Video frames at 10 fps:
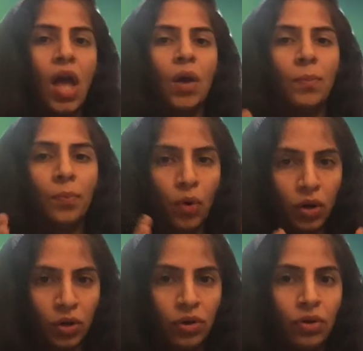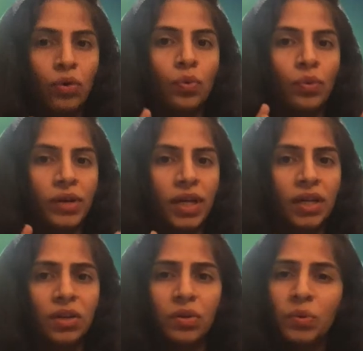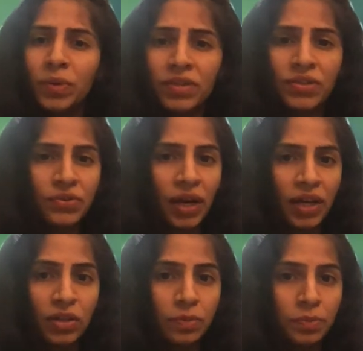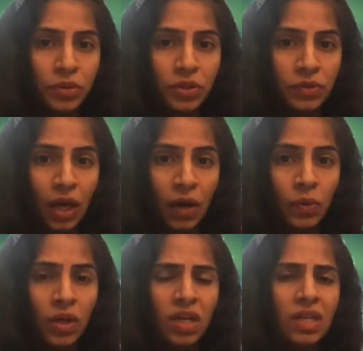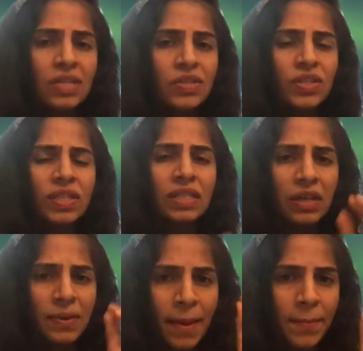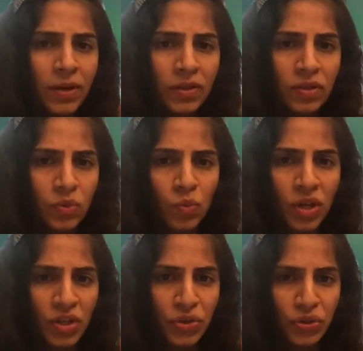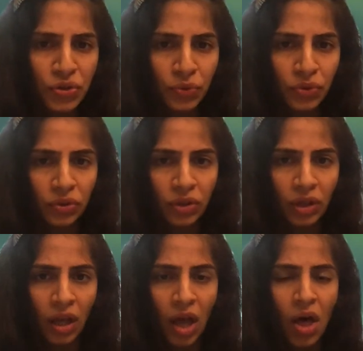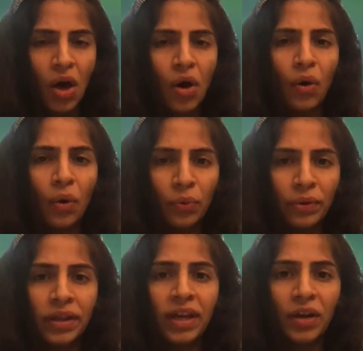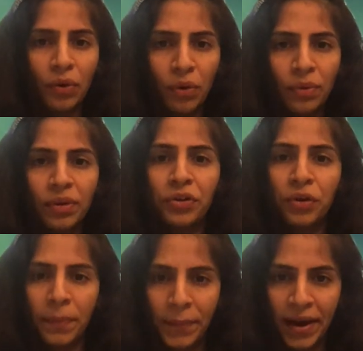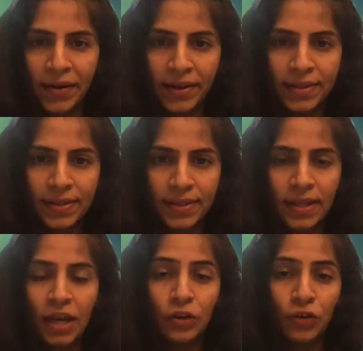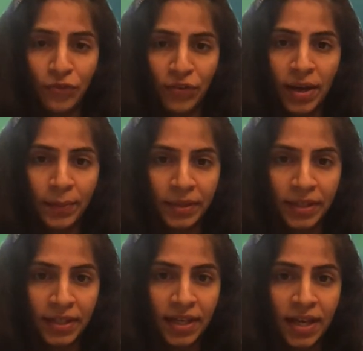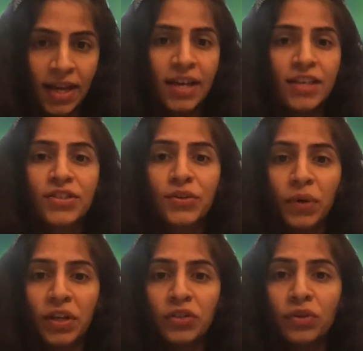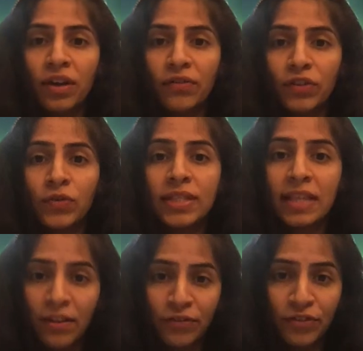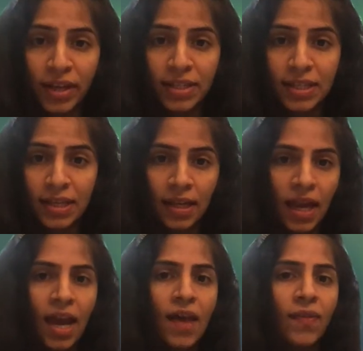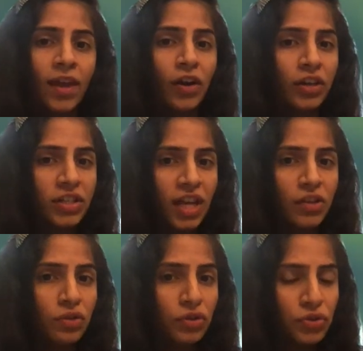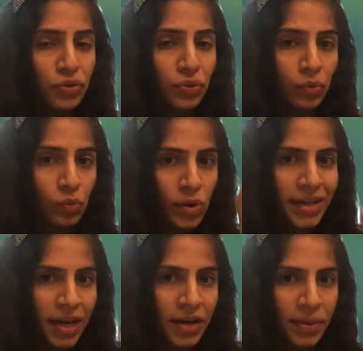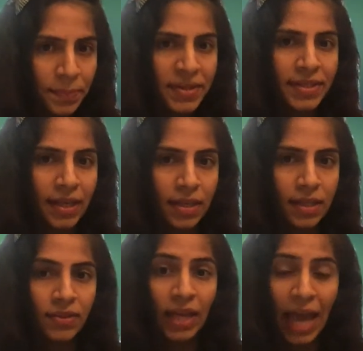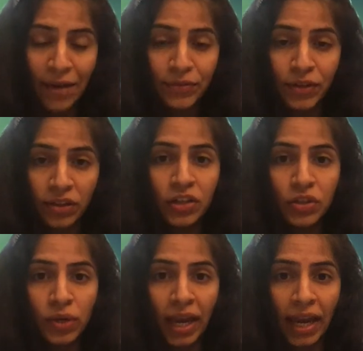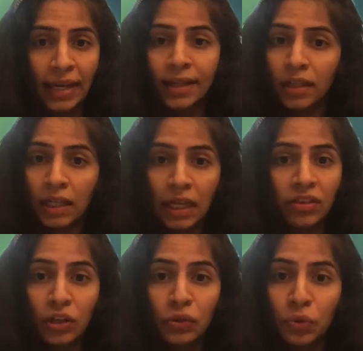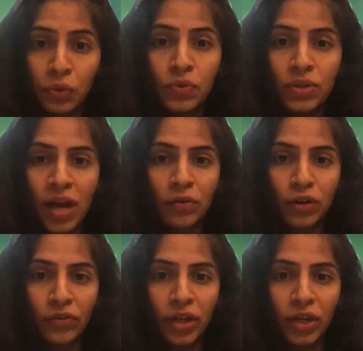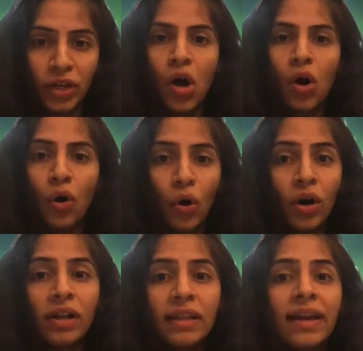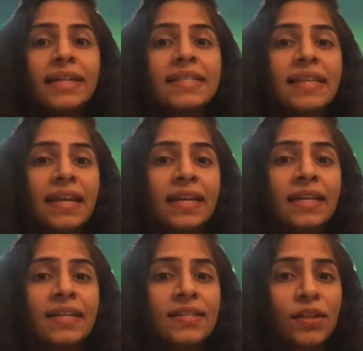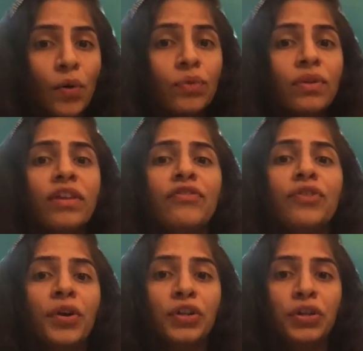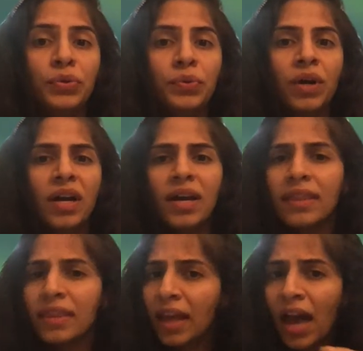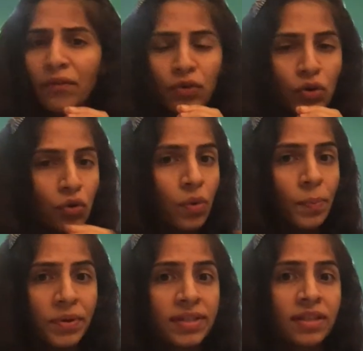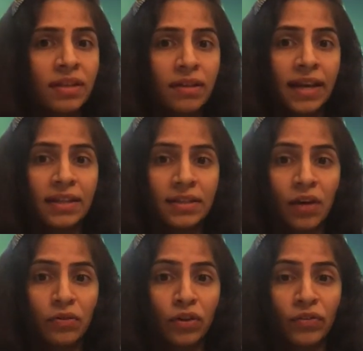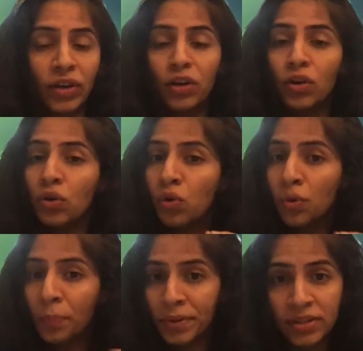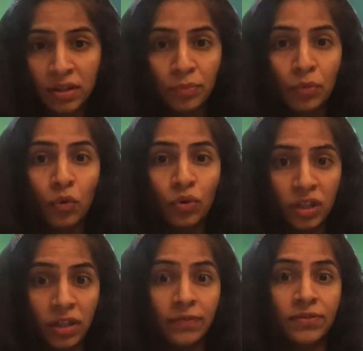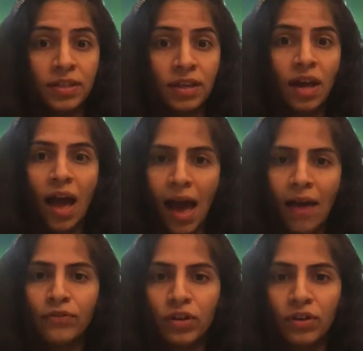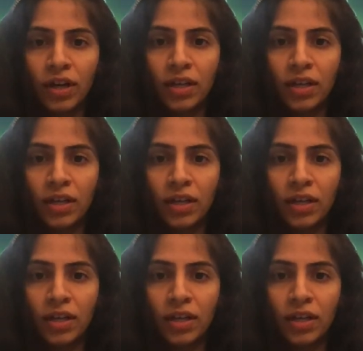Ponder over it. No one is trying to put you down. Just remember this one truth: only and only your parents and your family is going to love you selflessly. They're going to tell you the truth 100%. They have nothing to gain, nothing to lose out of it. All they are saying is only for you. They have no personal gains out of it, no personal motives after it.